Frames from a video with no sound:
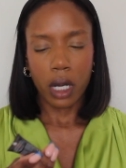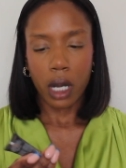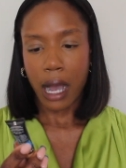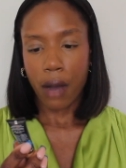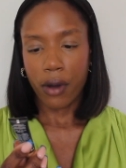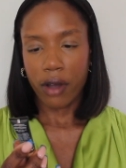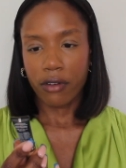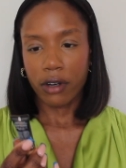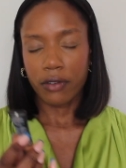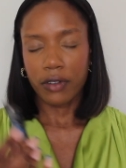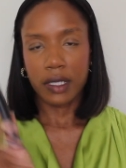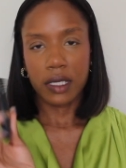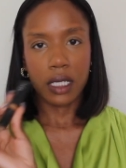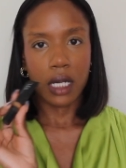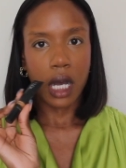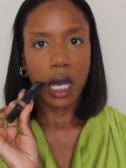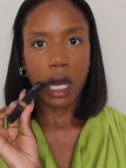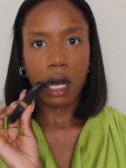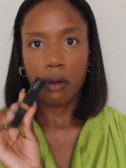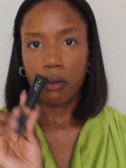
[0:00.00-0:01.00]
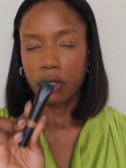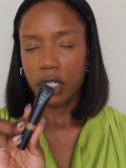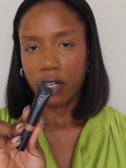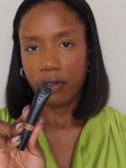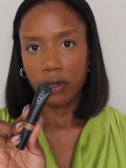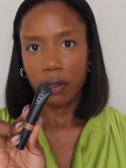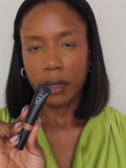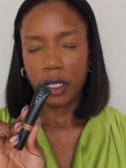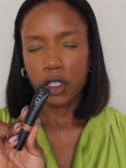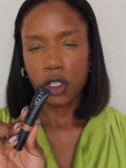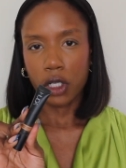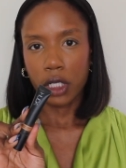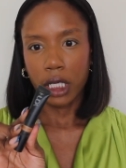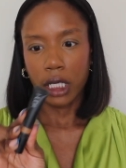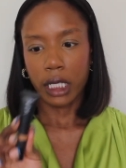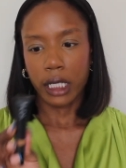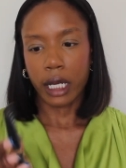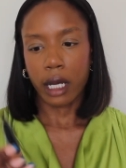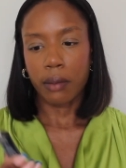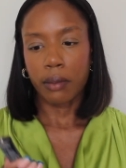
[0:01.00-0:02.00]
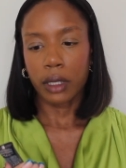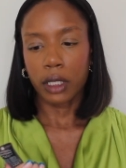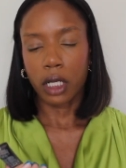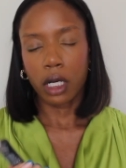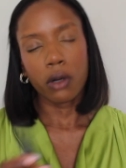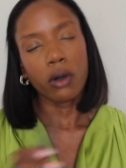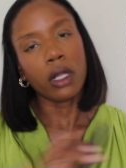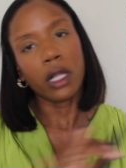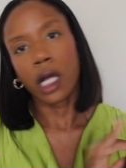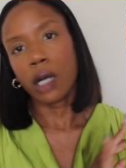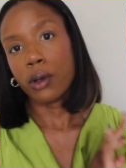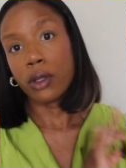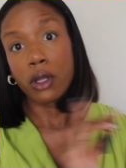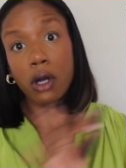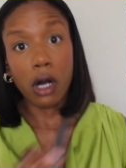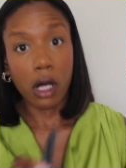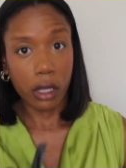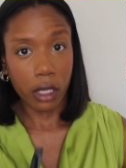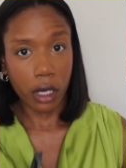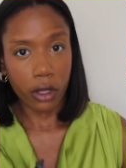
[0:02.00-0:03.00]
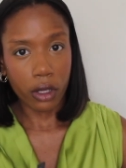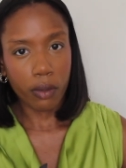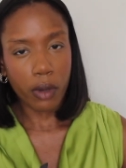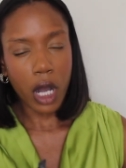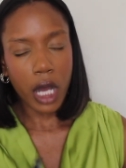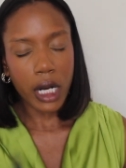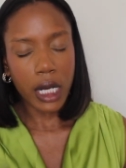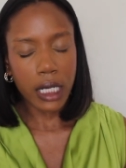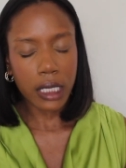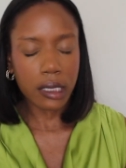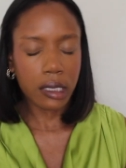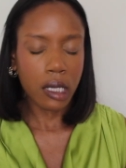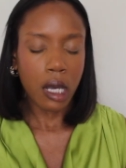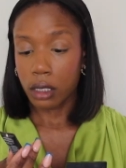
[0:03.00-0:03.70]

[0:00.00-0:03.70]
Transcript: However, if it's not, I'll definitely make sure to link it down below along with all the other products.